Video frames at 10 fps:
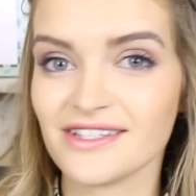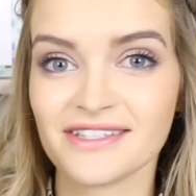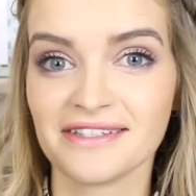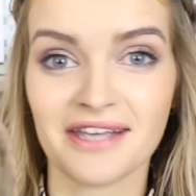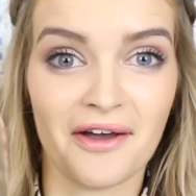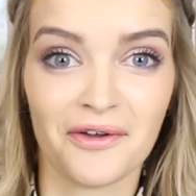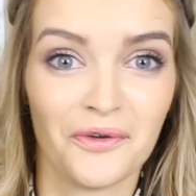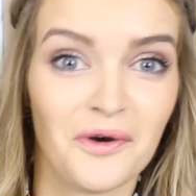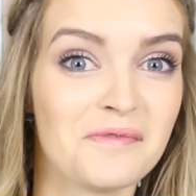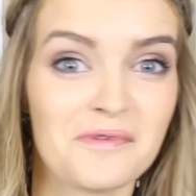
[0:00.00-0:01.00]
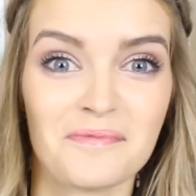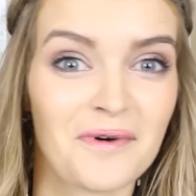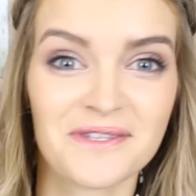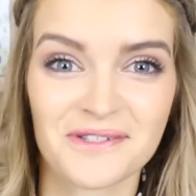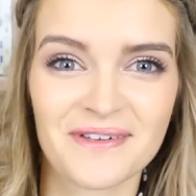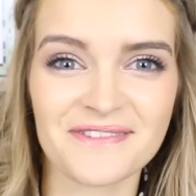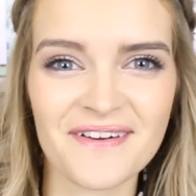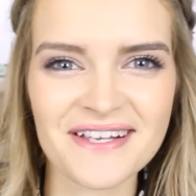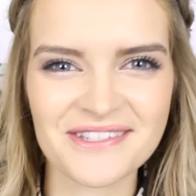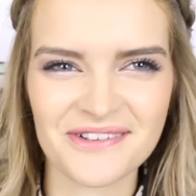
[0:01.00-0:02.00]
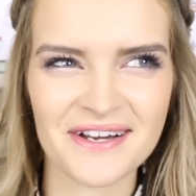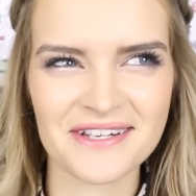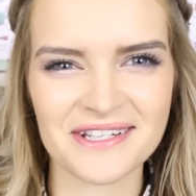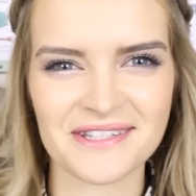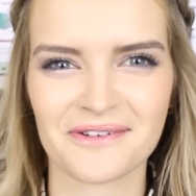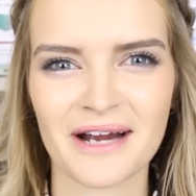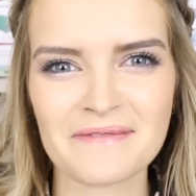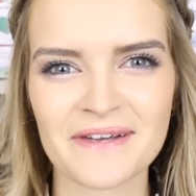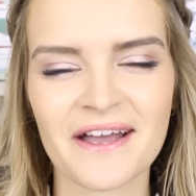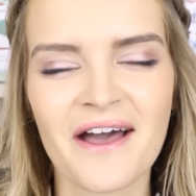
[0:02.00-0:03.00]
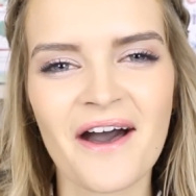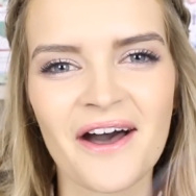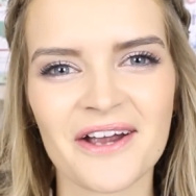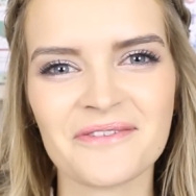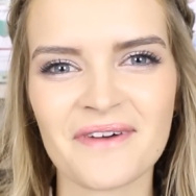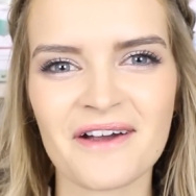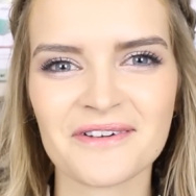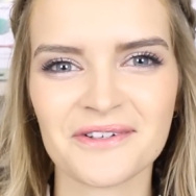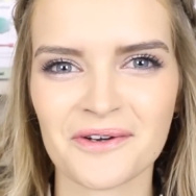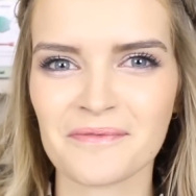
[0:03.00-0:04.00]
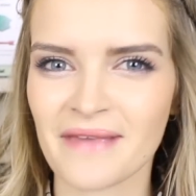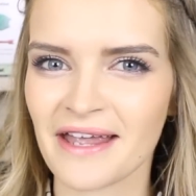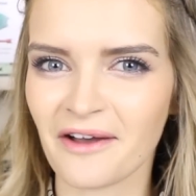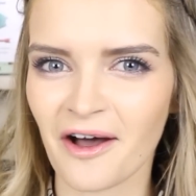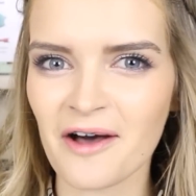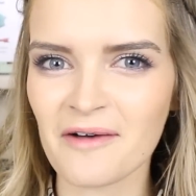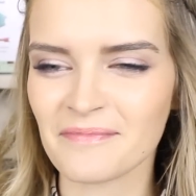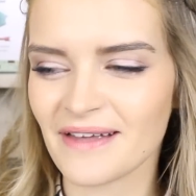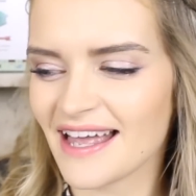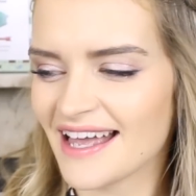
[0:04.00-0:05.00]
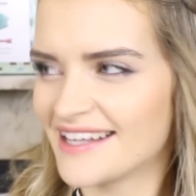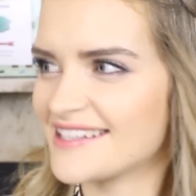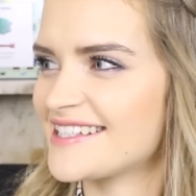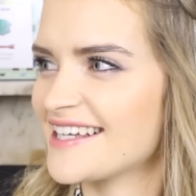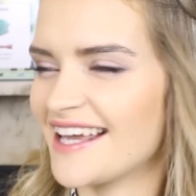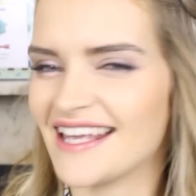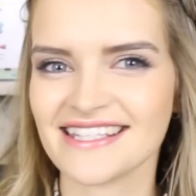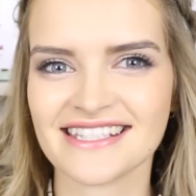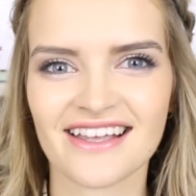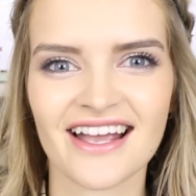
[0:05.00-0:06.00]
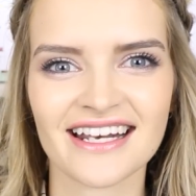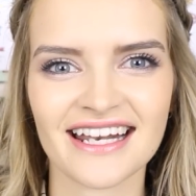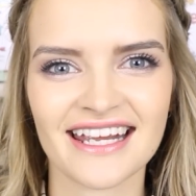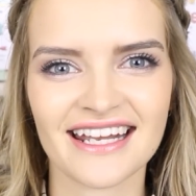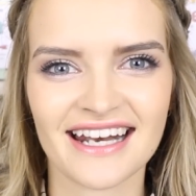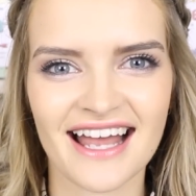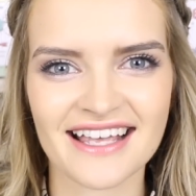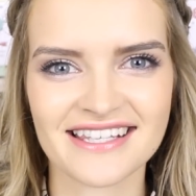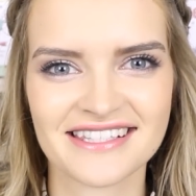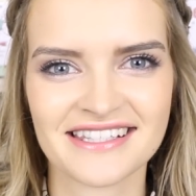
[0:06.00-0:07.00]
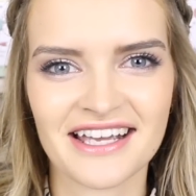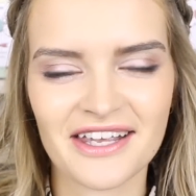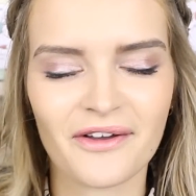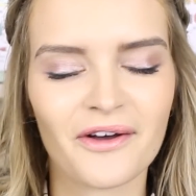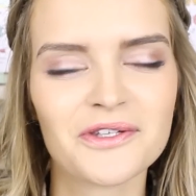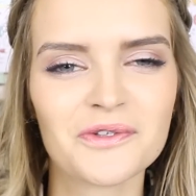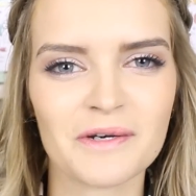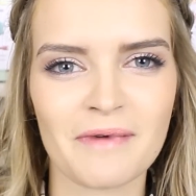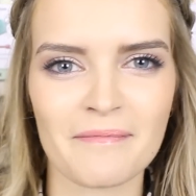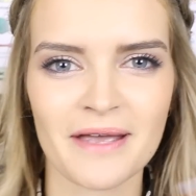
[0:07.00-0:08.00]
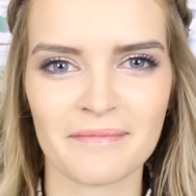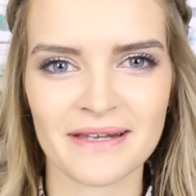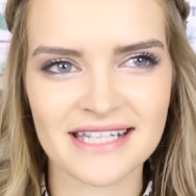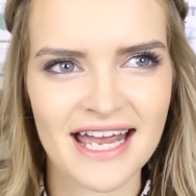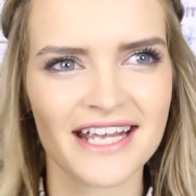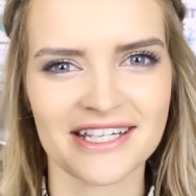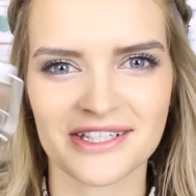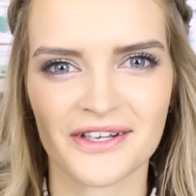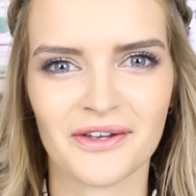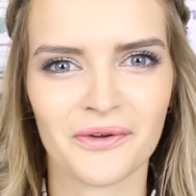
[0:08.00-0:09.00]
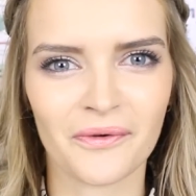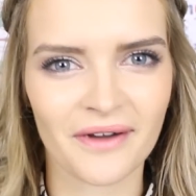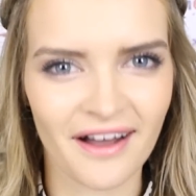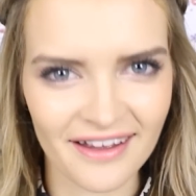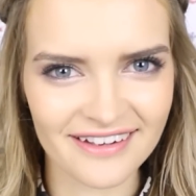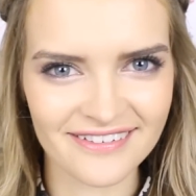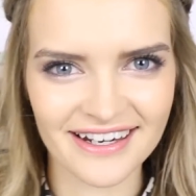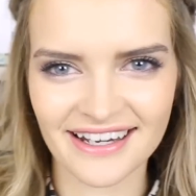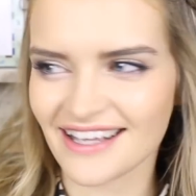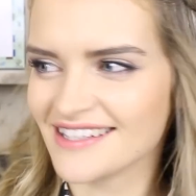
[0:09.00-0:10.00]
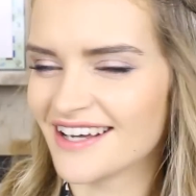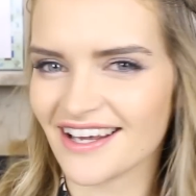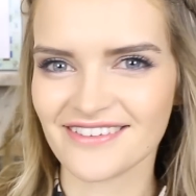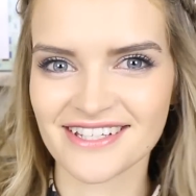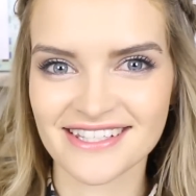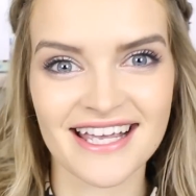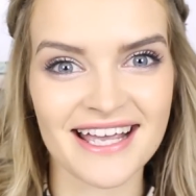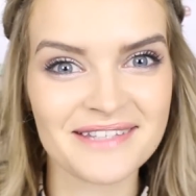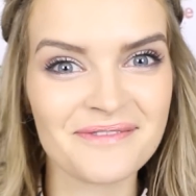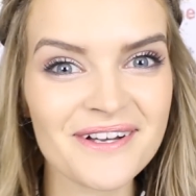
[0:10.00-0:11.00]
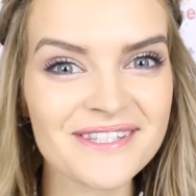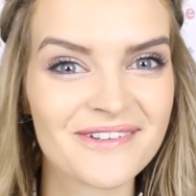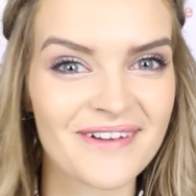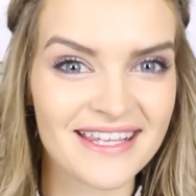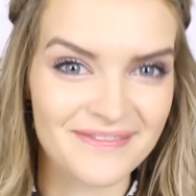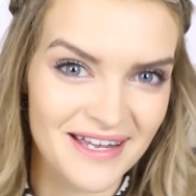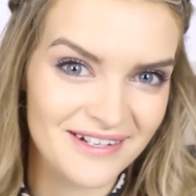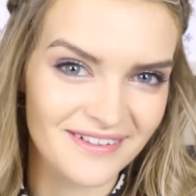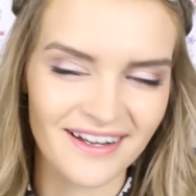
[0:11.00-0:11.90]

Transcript: it's just a normal bottle. It's very strange describing homeware and not makeup. It is slightly less, you can't talk about pigmentation or colouring. It's kind of just, here's a bottle, it's made of